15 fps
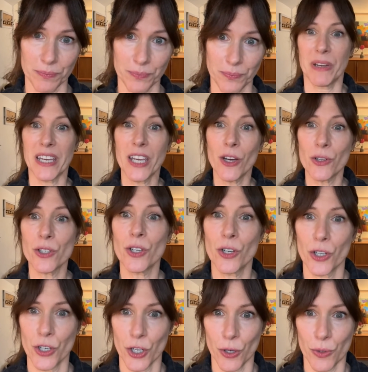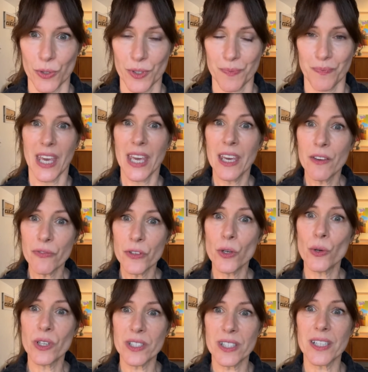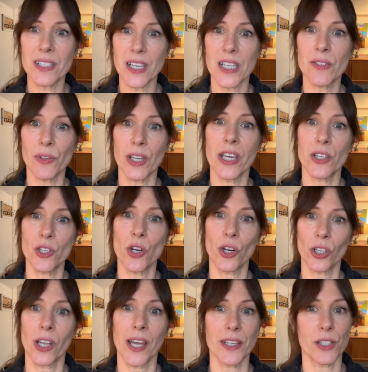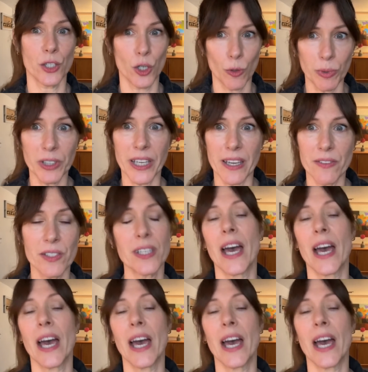But here's the good news. If you can successfully internalize new beliefs